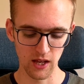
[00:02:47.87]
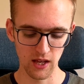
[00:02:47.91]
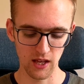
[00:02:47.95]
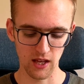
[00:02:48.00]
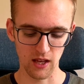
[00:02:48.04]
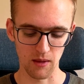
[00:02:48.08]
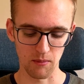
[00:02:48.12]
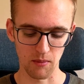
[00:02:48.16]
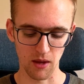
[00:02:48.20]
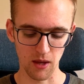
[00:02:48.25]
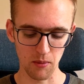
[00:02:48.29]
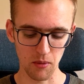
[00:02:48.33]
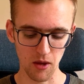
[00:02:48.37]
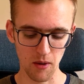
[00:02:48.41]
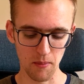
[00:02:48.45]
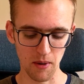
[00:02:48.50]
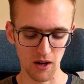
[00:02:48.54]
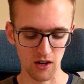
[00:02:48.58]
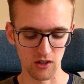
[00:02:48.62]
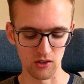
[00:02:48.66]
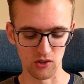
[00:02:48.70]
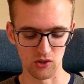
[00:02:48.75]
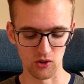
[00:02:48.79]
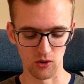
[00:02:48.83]
It may be
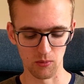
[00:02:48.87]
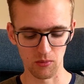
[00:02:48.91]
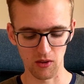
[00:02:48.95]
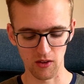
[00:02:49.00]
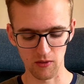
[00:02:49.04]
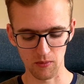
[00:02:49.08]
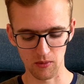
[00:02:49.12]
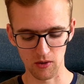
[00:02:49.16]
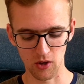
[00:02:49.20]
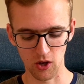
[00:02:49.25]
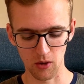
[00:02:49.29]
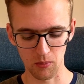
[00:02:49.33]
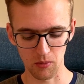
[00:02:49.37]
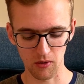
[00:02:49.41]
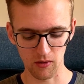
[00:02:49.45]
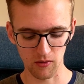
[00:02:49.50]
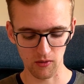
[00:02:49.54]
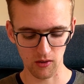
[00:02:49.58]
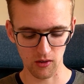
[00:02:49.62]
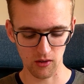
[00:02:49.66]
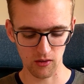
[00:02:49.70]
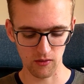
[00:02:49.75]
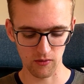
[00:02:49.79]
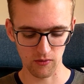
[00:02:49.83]
about a job they've been
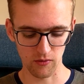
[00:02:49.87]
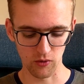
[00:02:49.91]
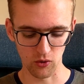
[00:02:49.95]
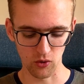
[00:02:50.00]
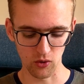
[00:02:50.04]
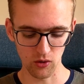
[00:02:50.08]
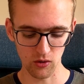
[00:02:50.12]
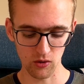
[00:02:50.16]
hoping for,